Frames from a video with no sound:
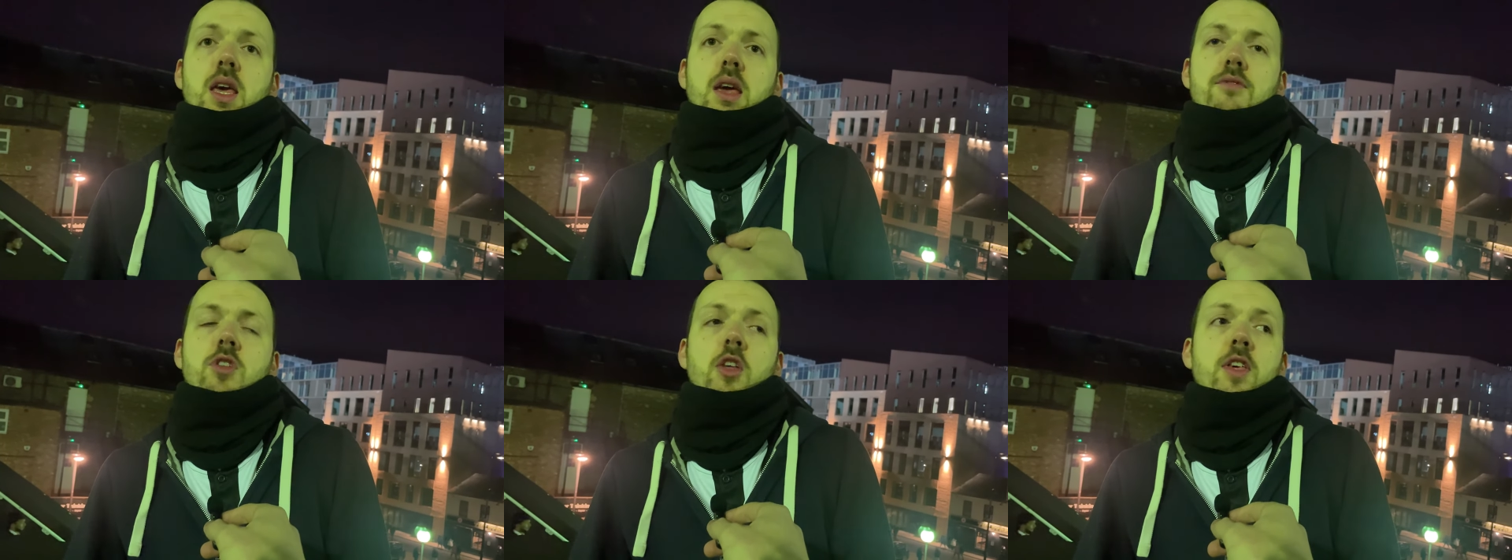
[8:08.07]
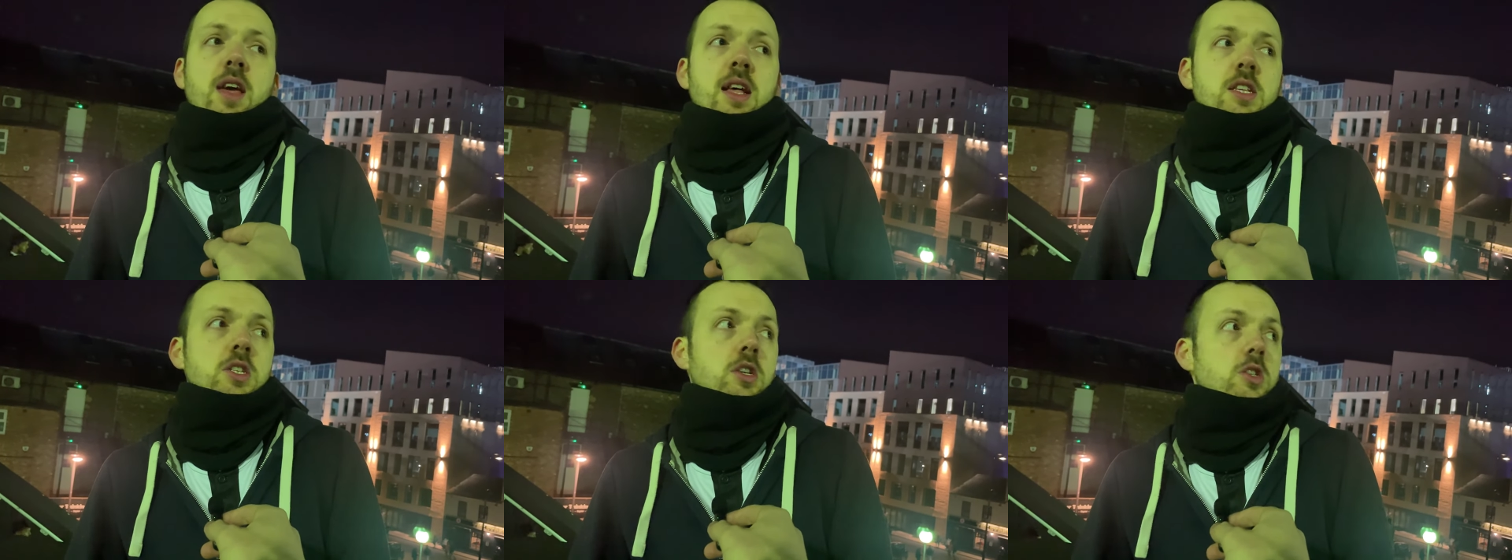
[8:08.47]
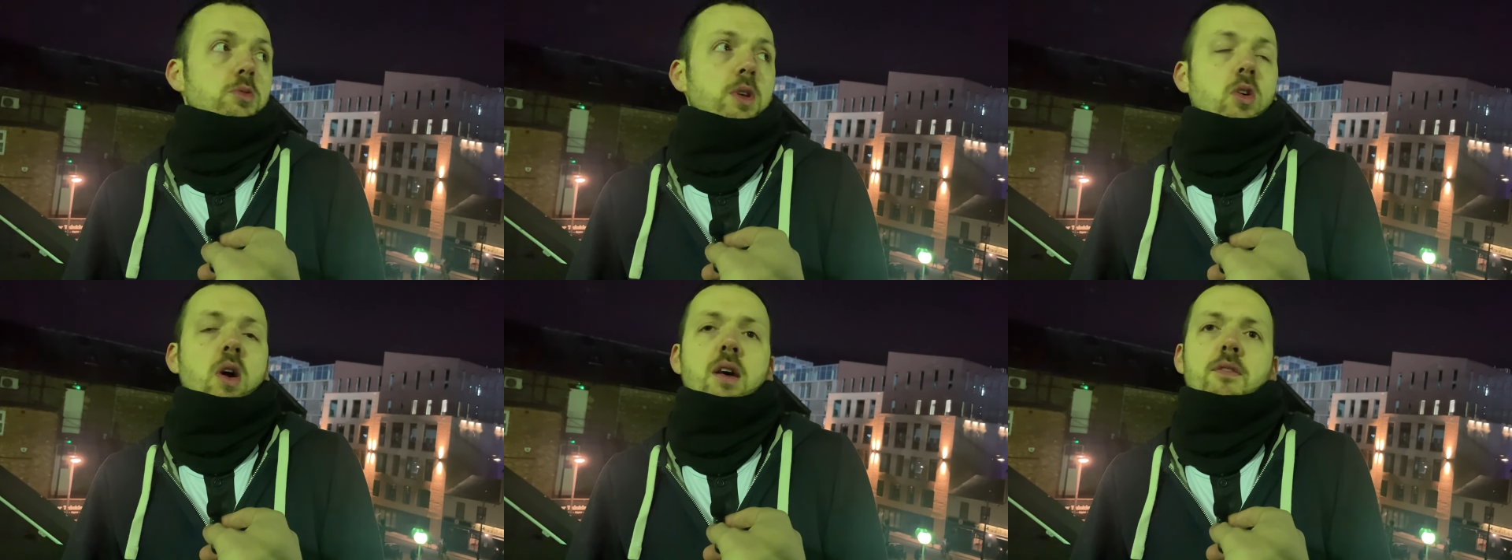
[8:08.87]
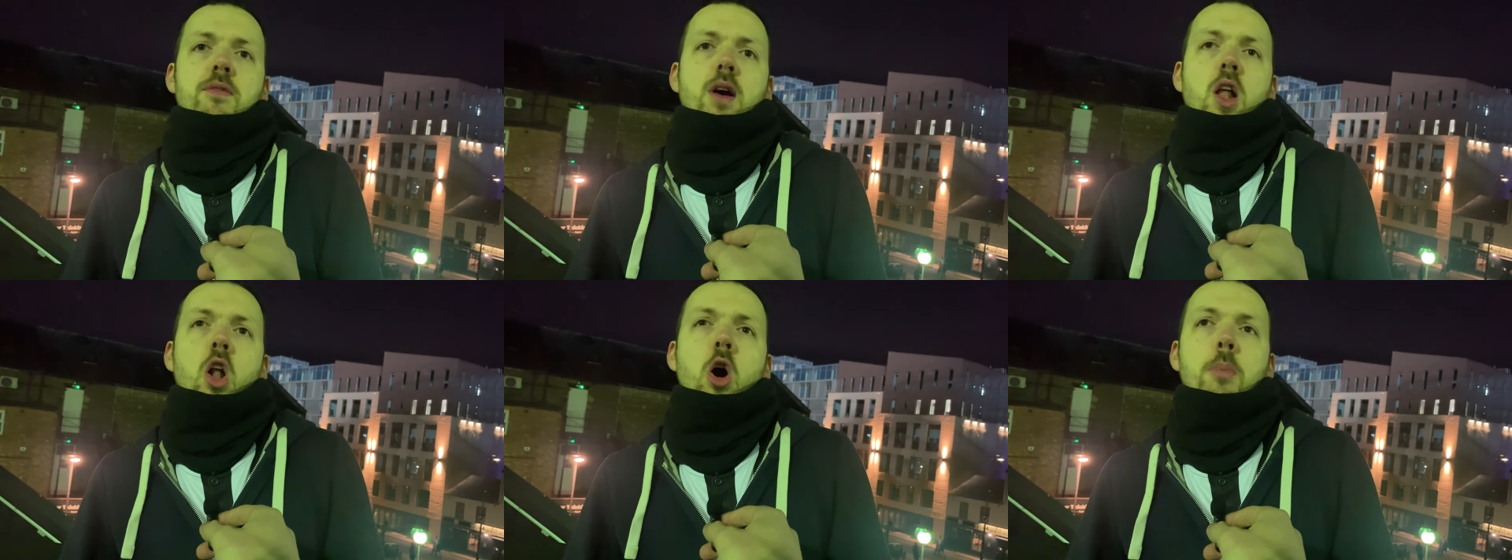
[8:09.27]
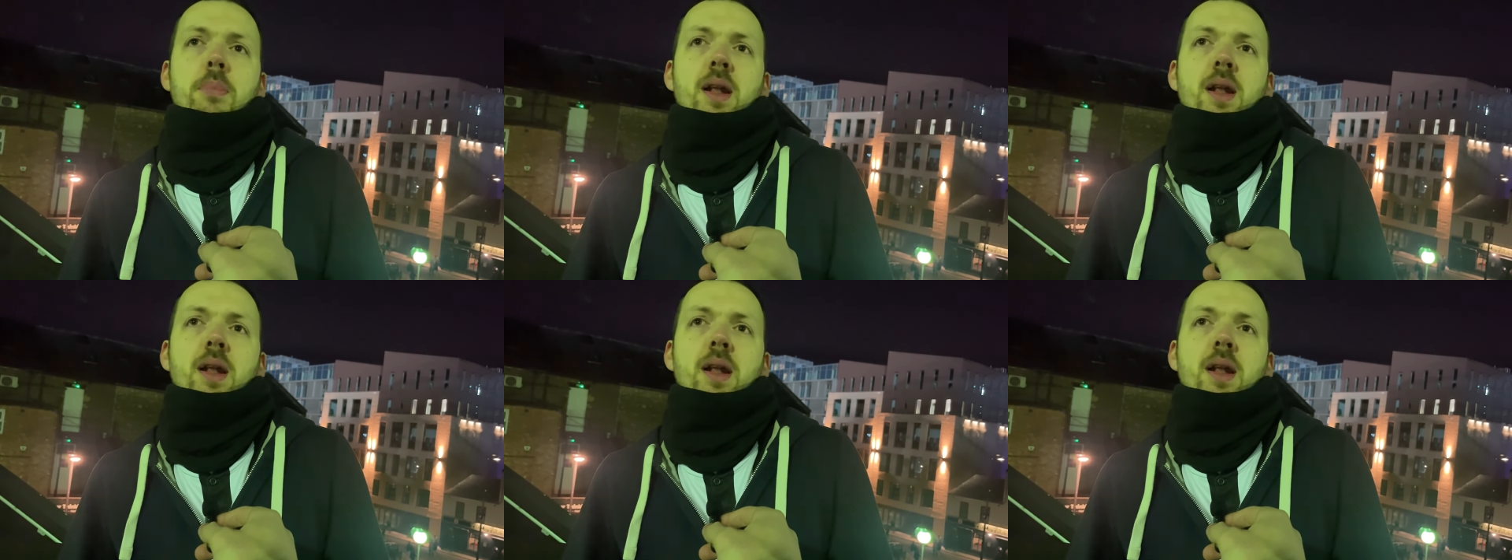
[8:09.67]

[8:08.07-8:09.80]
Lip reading: if nothing else, because we don't have a lot of